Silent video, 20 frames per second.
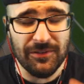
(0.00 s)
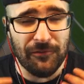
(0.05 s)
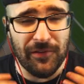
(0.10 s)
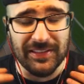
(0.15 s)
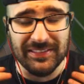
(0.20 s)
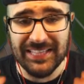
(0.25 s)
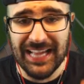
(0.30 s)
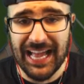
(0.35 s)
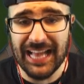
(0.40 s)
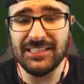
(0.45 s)
a
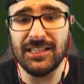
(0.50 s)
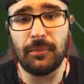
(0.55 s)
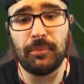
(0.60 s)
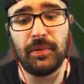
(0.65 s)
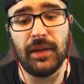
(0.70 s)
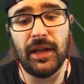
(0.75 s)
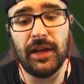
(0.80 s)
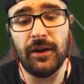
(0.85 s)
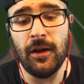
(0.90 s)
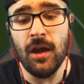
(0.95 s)
fantastic
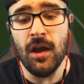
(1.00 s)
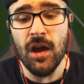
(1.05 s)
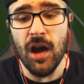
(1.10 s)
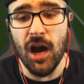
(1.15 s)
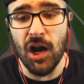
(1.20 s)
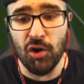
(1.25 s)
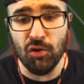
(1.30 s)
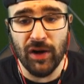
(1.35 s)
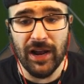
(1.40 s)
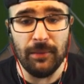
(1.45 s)
player,
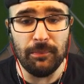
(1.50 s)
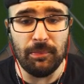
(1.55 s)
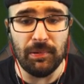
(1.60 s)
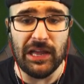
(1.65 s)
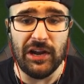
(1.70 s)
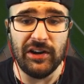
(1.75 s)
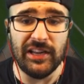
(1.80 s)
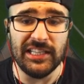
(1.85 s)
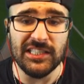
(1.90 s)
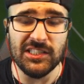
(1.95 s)
a great
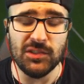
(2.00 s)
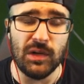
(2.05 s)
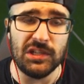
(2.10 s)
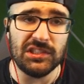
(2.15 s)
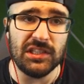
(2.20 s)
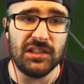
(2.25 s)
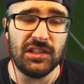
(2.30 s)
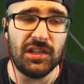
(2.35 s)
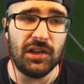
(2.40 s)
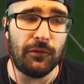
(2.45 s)
player. He
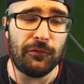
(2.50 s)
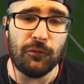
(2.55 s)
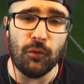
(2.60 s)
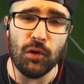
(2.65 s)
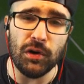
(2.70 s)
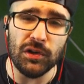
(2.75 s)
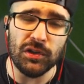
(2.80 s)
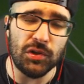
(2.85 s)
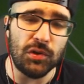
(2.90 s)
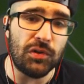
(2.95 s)
switched into the
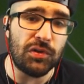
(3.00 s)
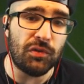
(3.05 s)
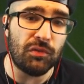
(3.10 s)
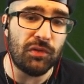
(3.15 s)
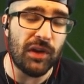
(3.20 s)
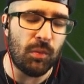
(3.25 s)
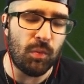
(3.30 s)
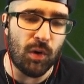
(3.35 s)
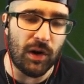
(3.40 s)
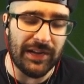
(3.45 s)
four two
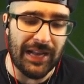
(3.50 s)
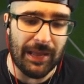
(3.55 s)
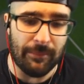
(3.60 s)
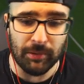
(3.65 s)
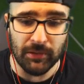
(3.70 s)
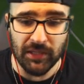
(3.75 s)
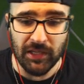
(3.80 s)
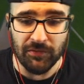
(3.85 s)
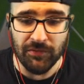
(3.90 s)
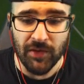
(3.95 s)
three one, I
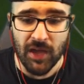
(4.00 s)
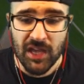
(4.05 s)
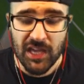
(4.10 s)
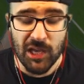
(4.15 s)
believe.